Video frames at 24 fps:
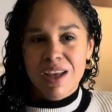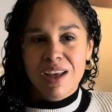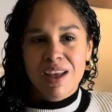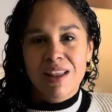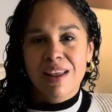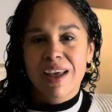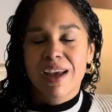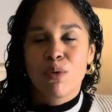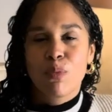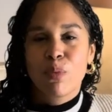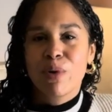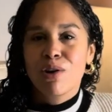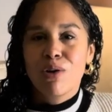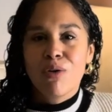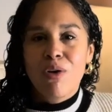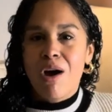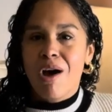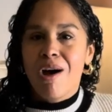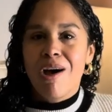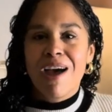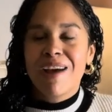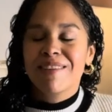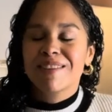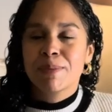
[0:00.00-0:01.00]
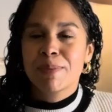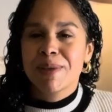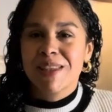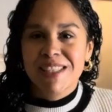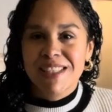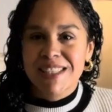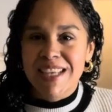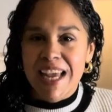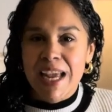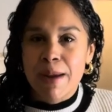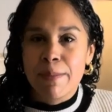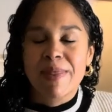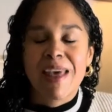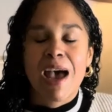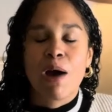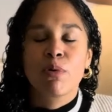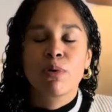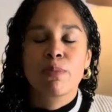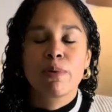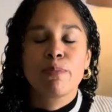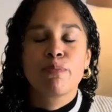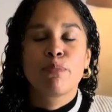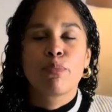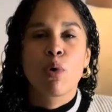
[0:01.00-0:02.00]
Like, we don't all have to be the same. That would
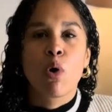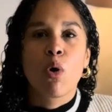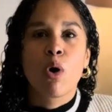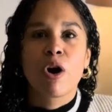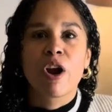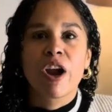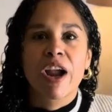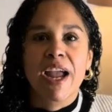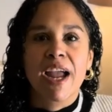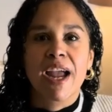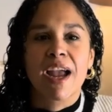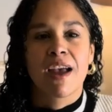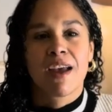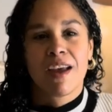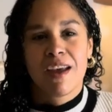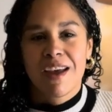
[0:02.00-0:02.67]
be boring.